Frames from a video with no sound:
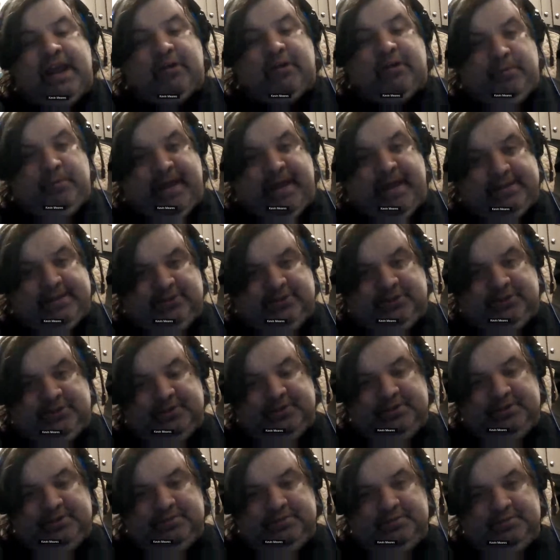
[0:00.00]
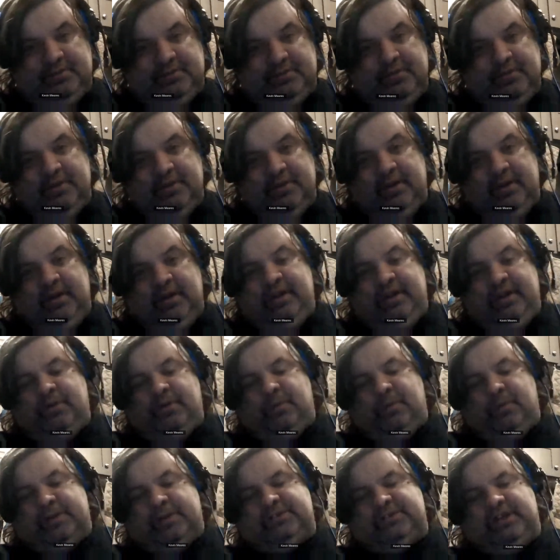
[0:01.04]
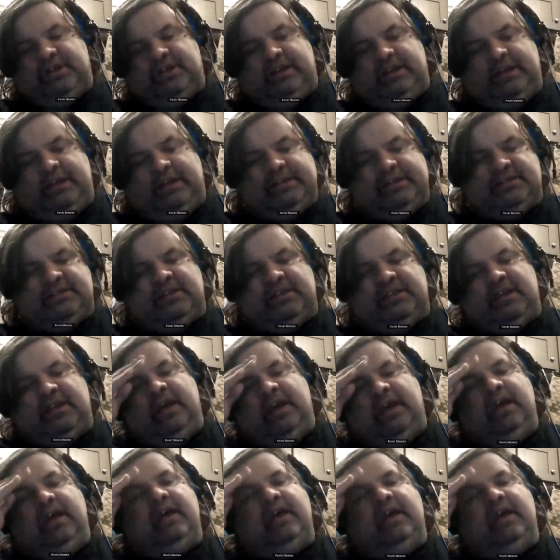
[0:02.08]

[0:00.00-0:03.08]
Necromancers, which in his